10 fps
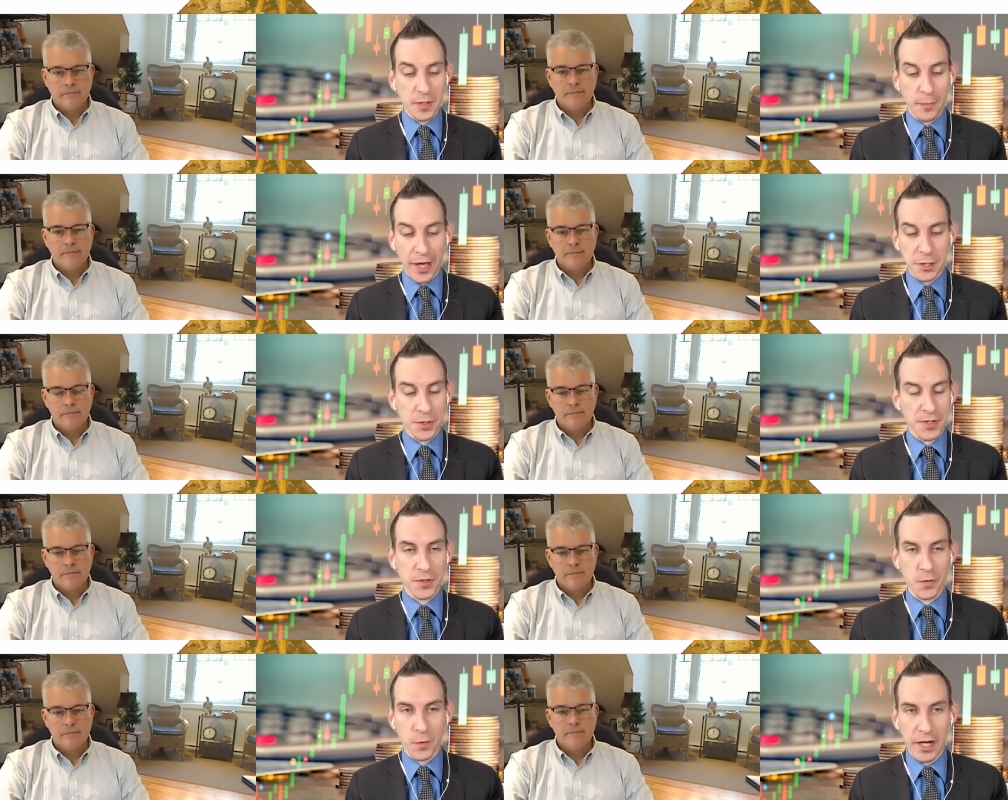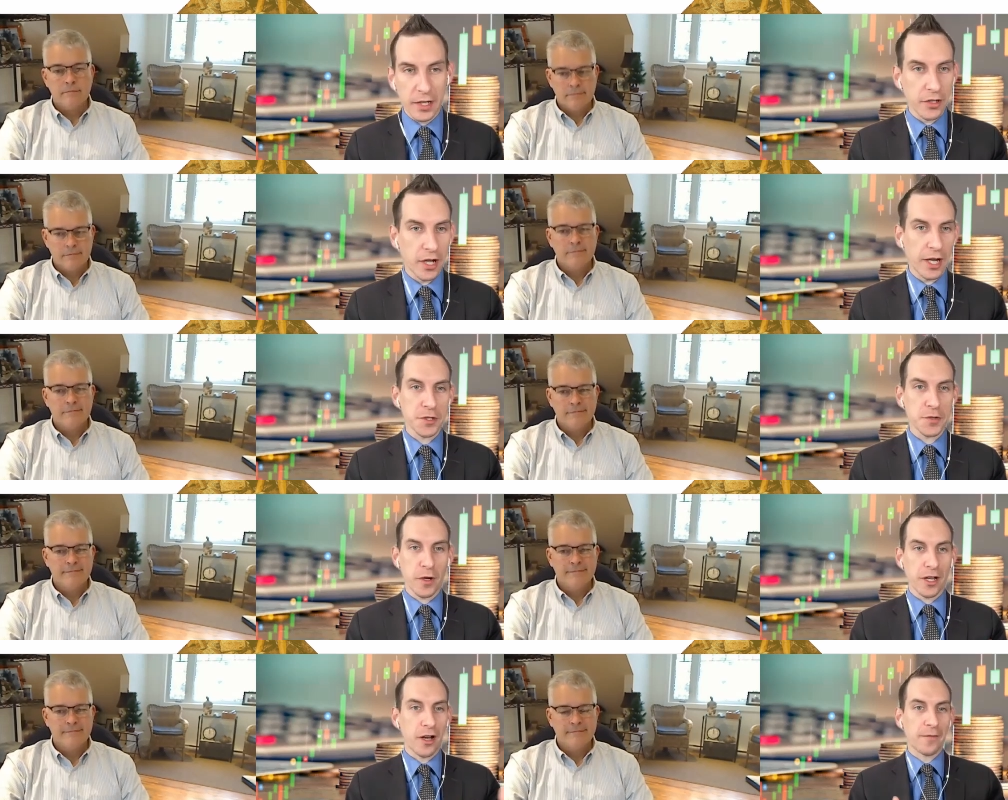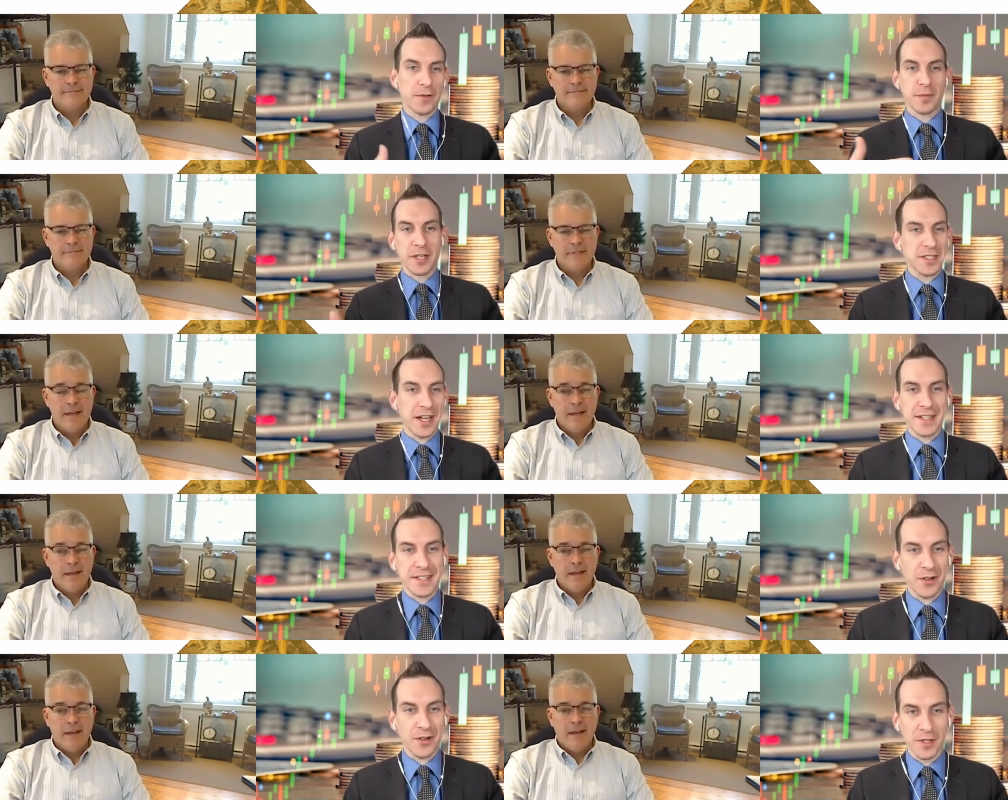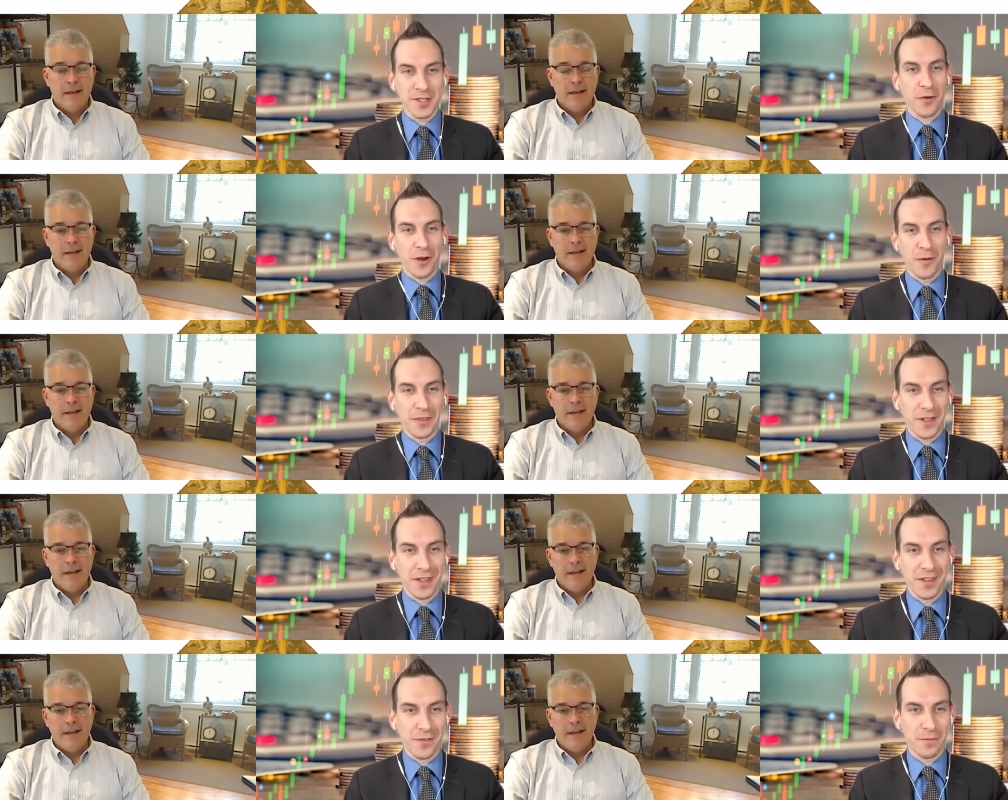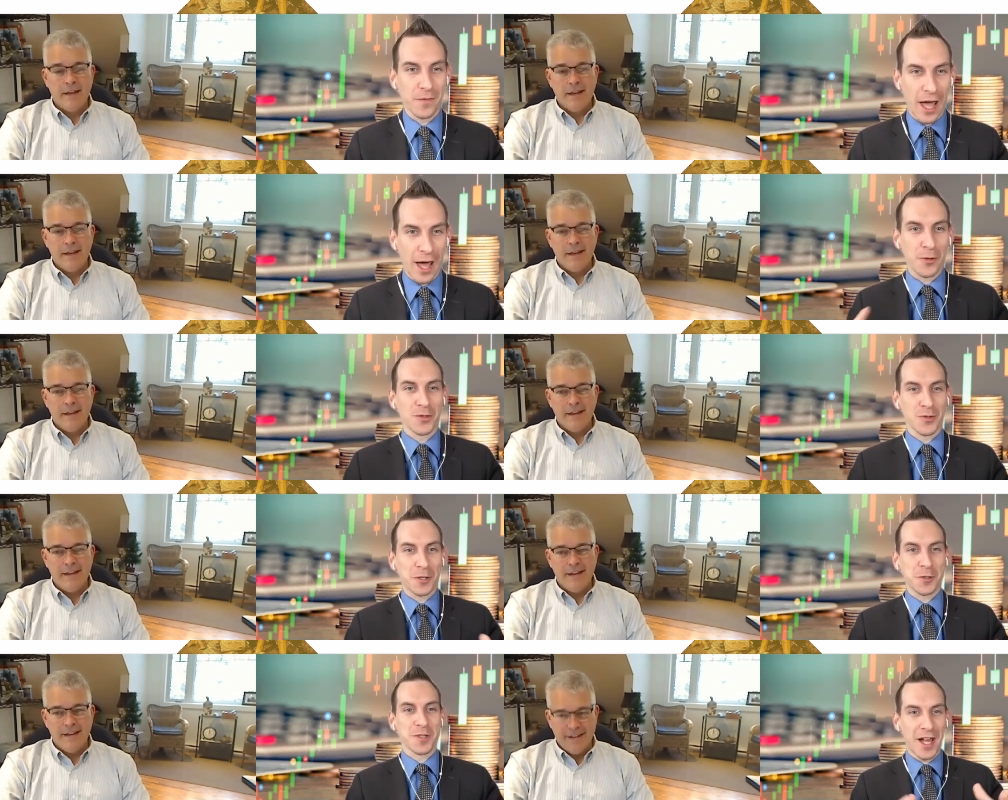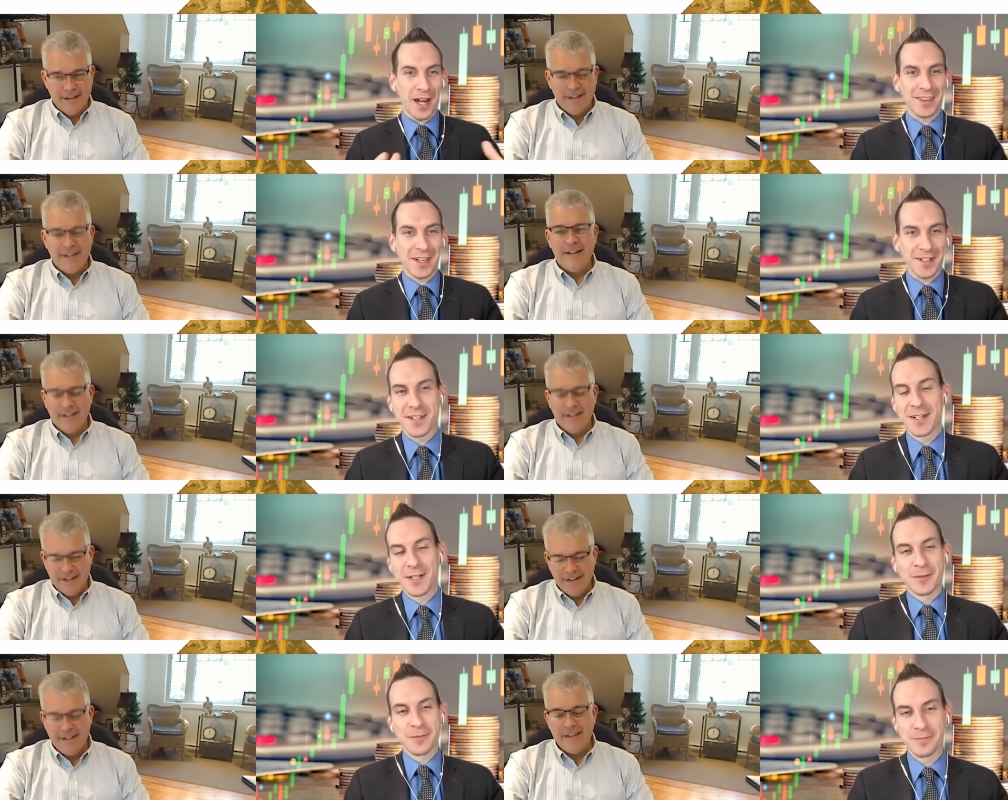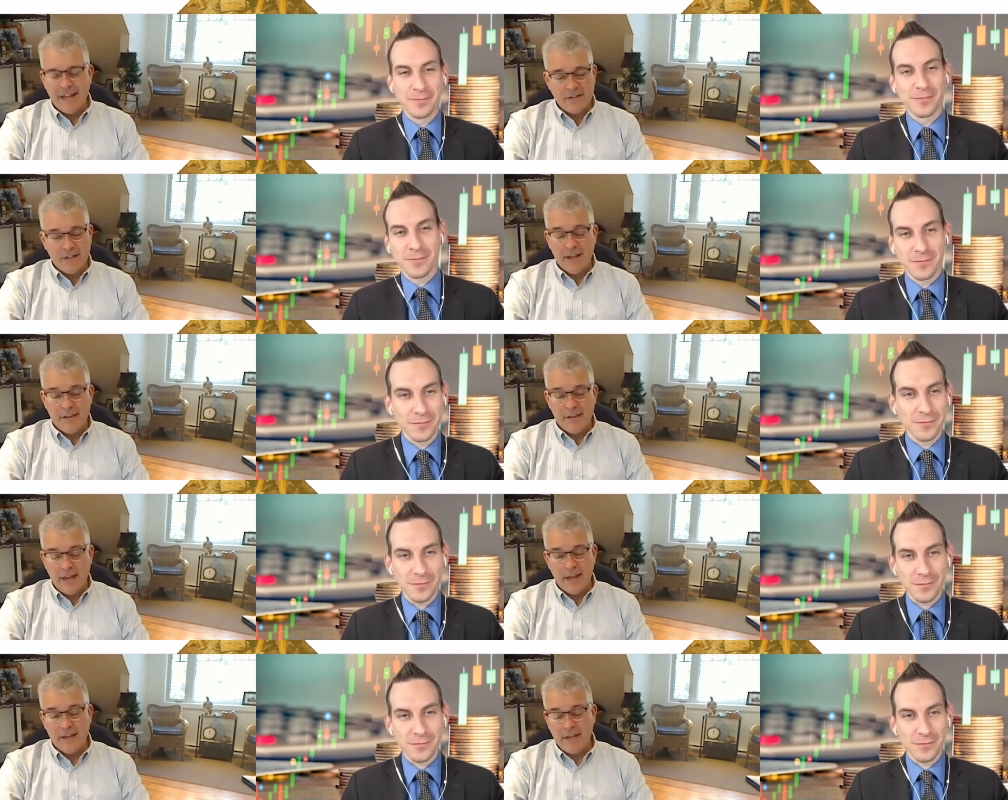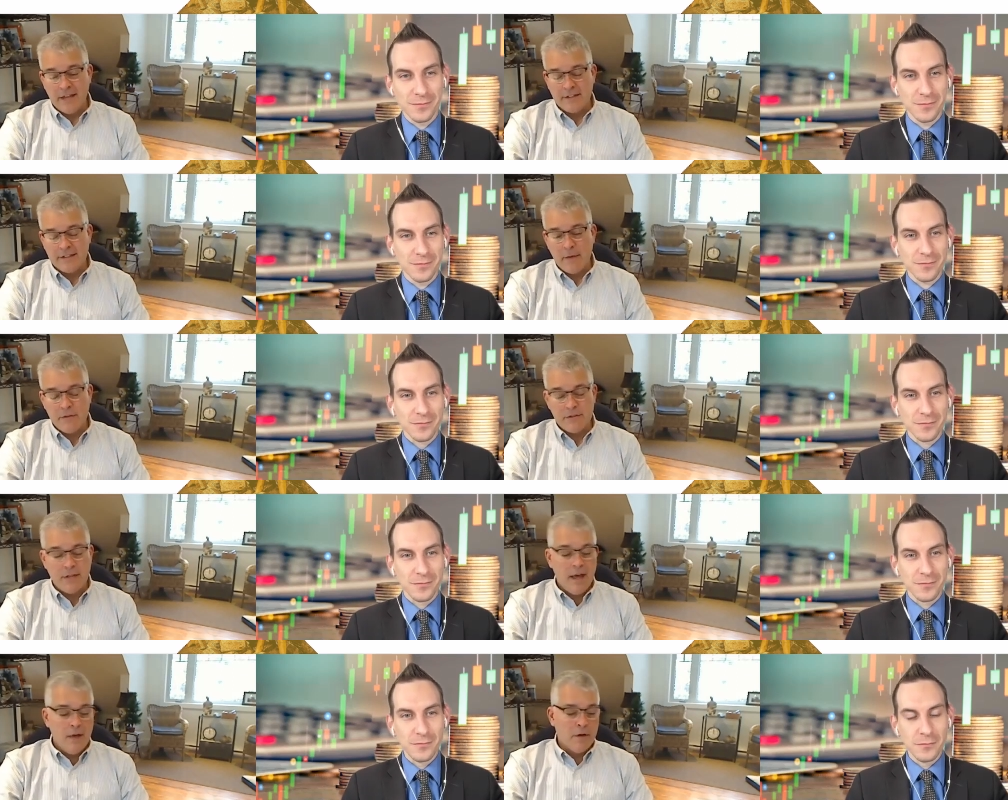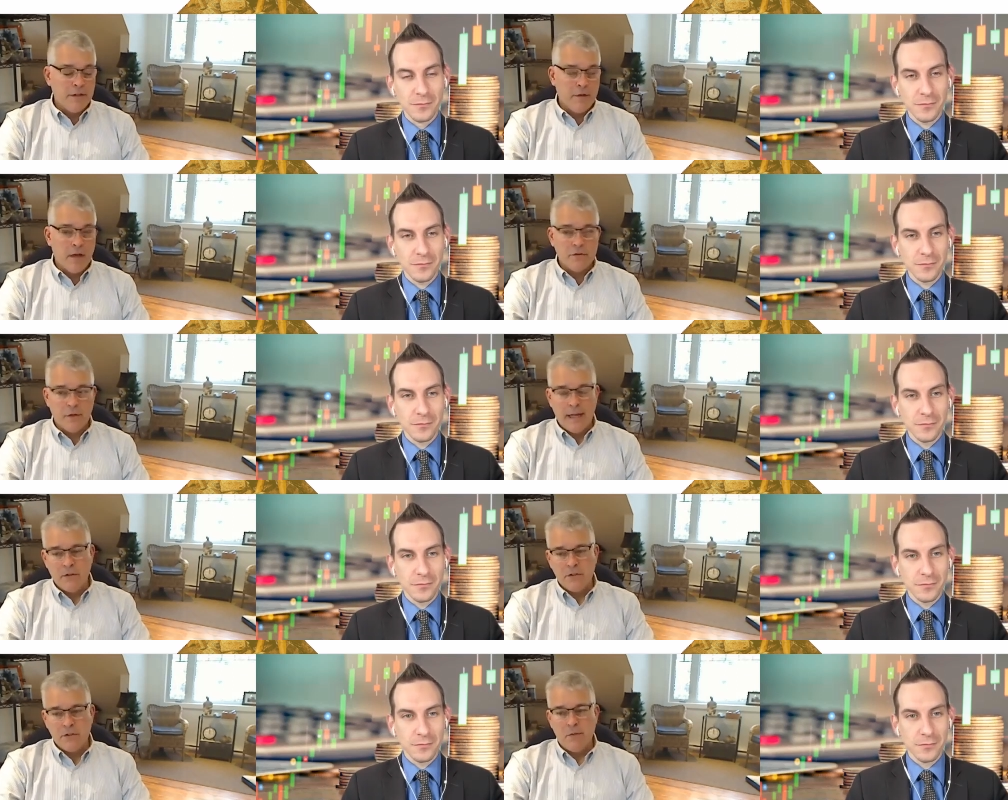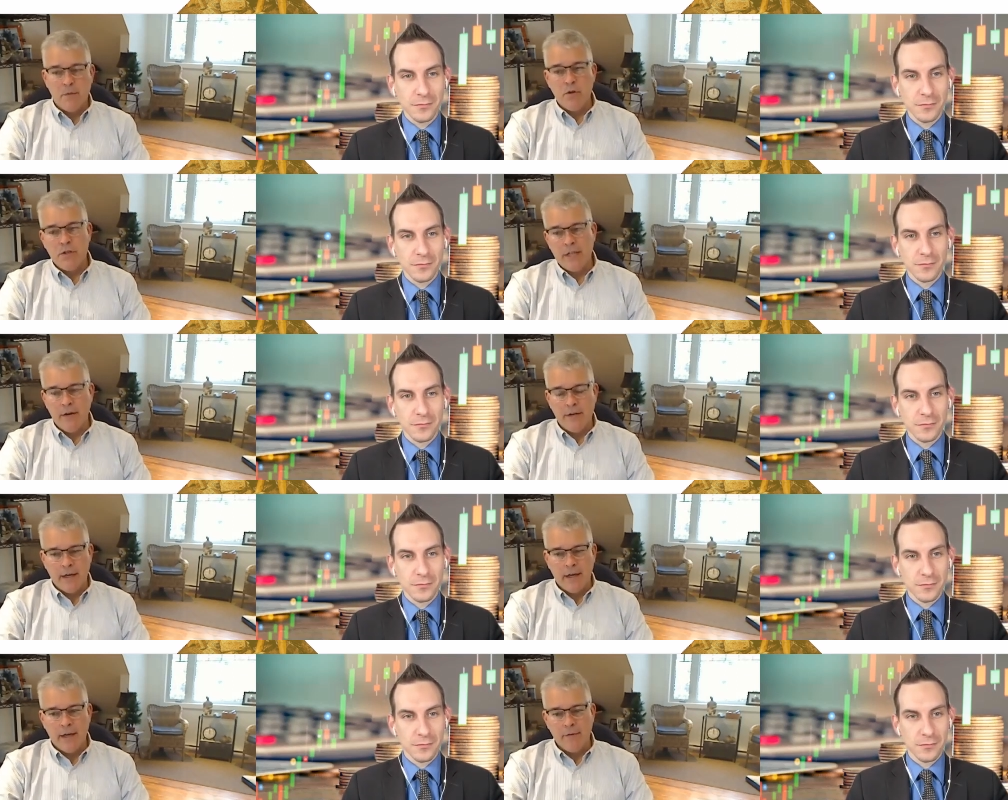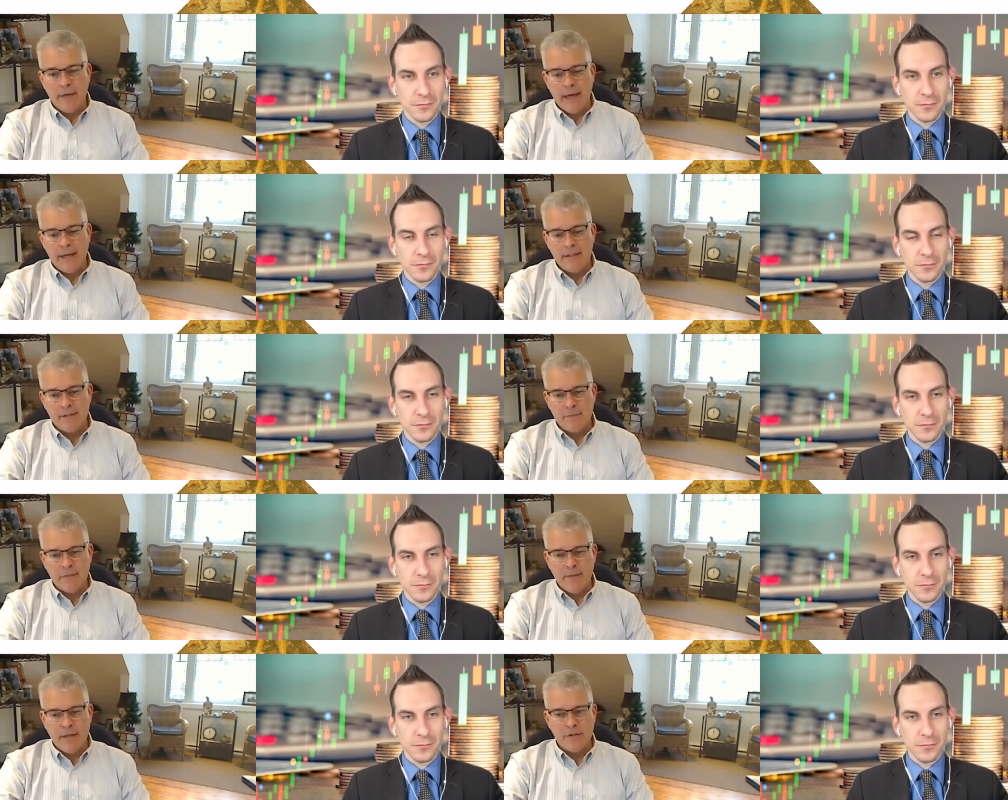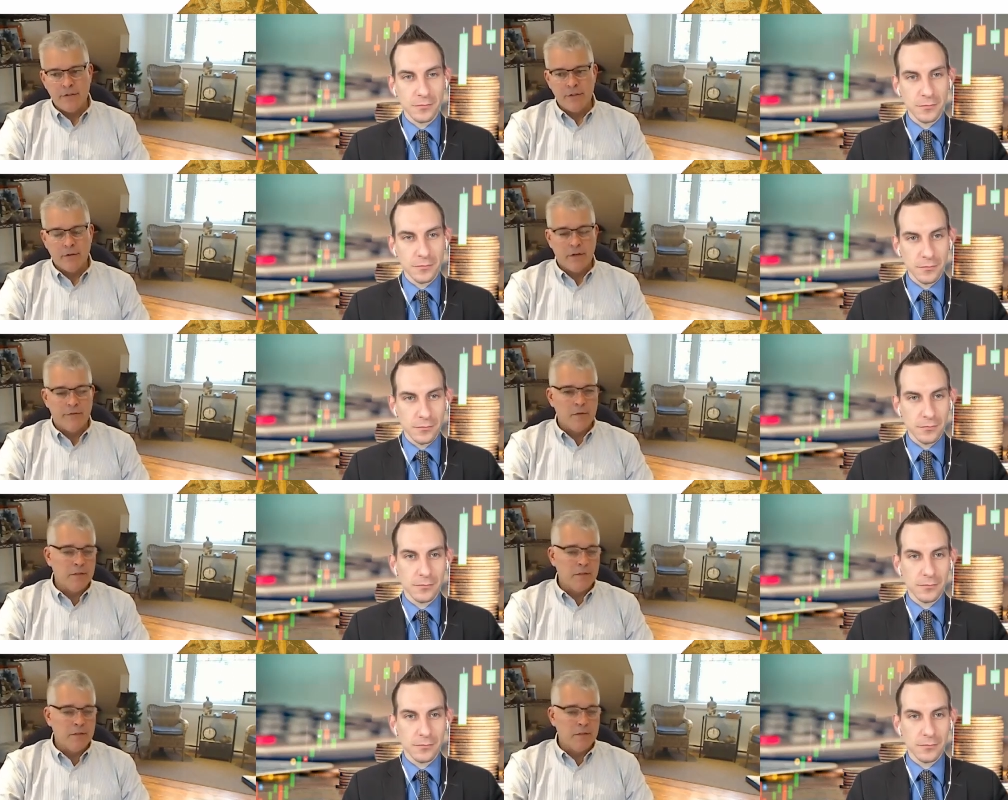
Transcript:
Speaker 1: debentures as well. Do you kind of just want to offer some insights here on what's going on with the the capital structure side of things?
Speaker 2: That's yeah. Thank you, thanks. So that was one thing we also announced. We pushed out. Uh, we had some debentures that were convertible